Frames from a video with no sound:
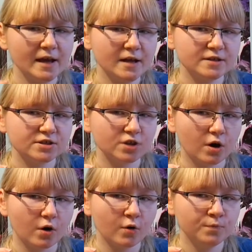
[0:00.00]

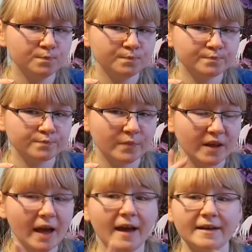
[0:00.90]
So
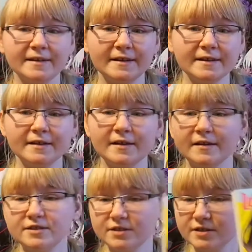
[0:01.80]
yeah, and
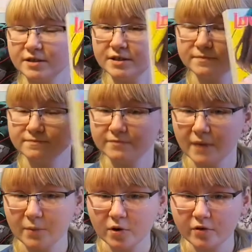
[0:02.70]

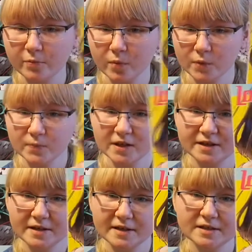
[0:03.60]
my boyfriend bought me
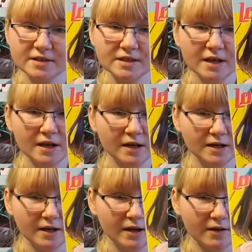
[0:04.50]
this
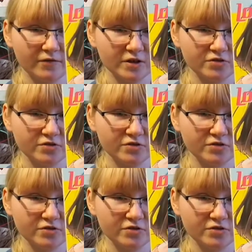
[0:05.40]
first